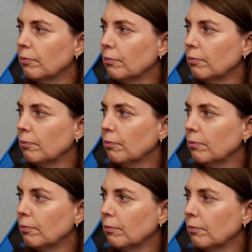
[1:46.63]

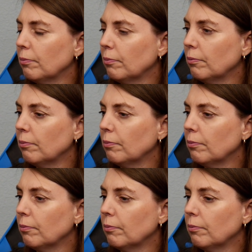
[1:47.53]

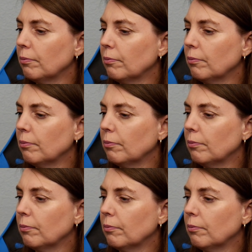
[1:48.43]

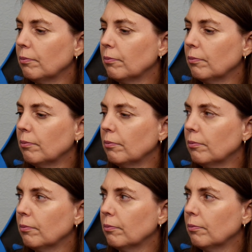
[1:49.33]

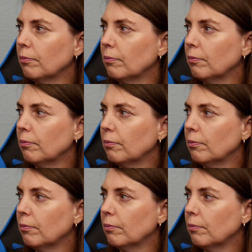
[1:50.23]

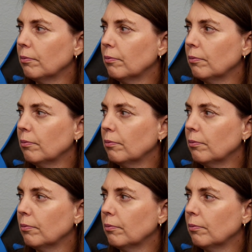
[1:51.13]
[no speech]